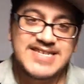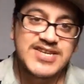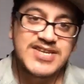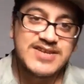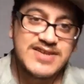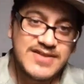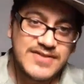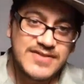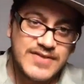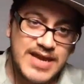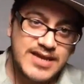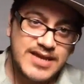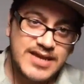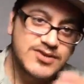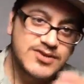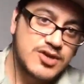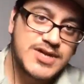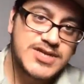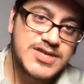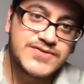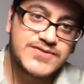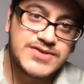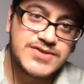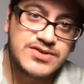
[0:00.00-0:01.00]
Thank you so
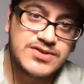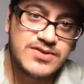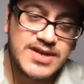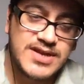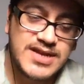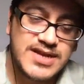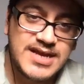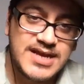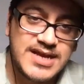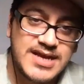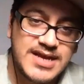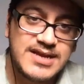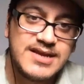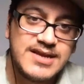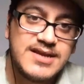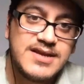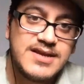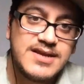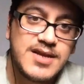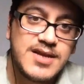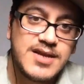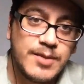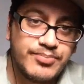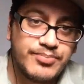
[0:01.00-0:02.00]
much for tuning in.
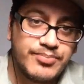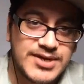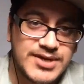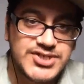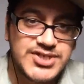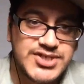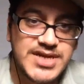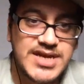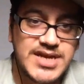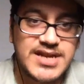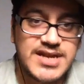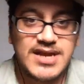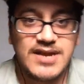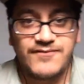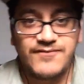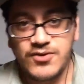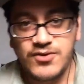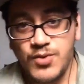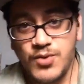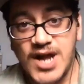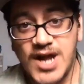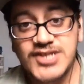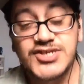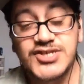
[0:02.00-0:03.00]
I appreciate it. If you're
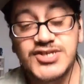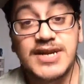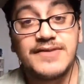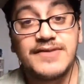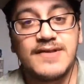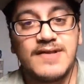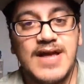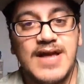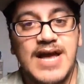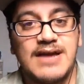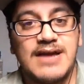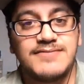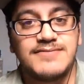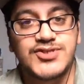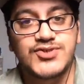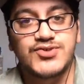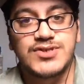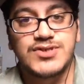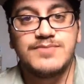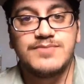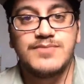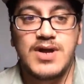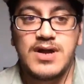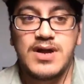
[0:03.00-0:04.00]
watching on the live
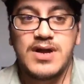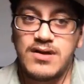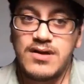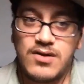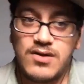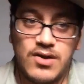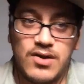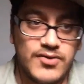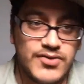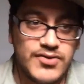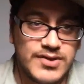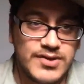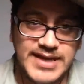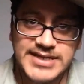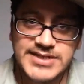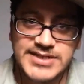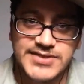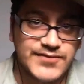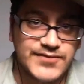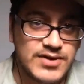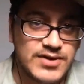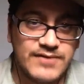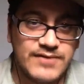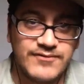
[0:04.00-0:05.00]
stream, all the links
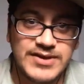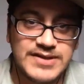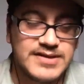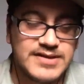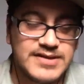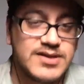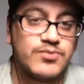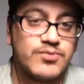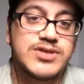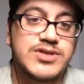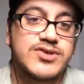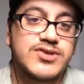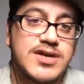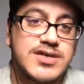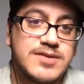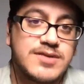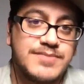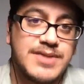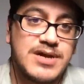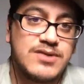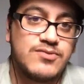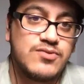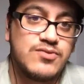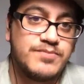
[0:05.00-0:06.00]
for everything that we talked
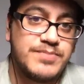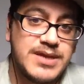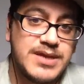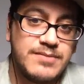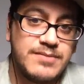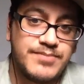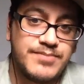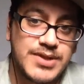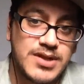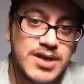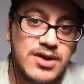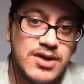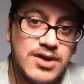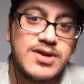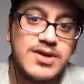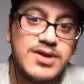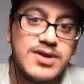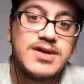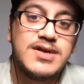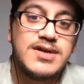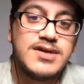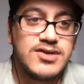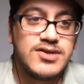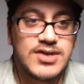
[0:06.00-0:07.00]
about will be below.
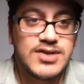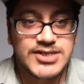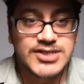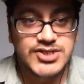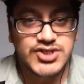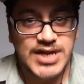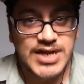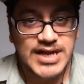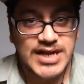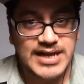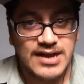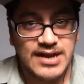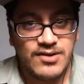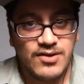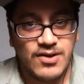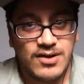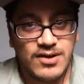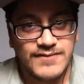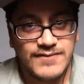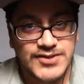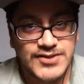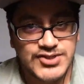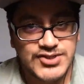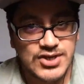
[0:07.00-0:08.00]
You can check out all
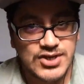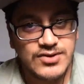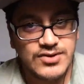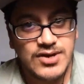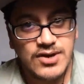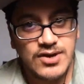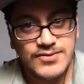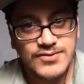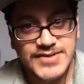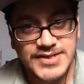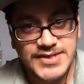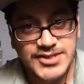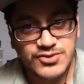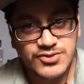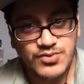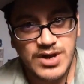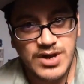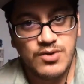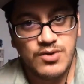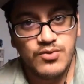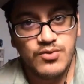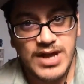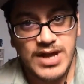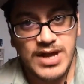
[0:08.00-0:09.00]
of the show notes as
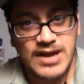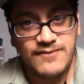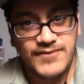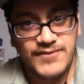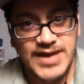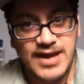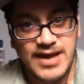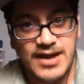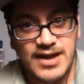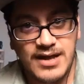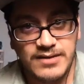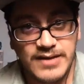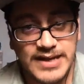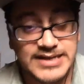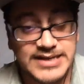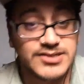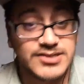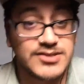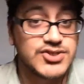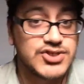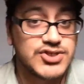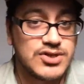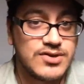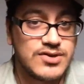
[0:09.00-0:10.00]
well. We'll have a link to
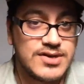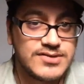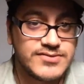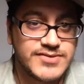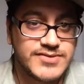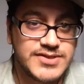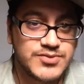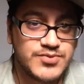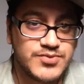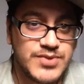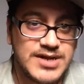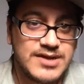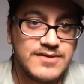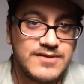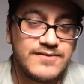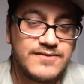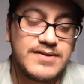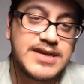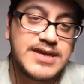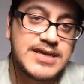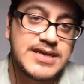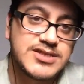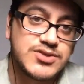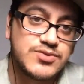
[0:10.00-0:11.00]
the show notes as well in
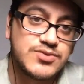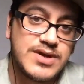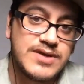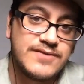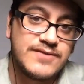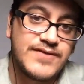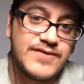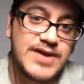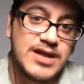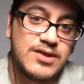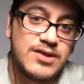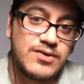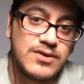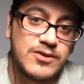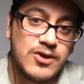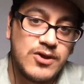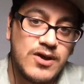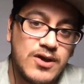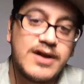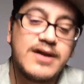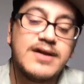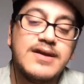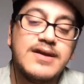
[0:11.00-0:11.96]
case you want to follow along.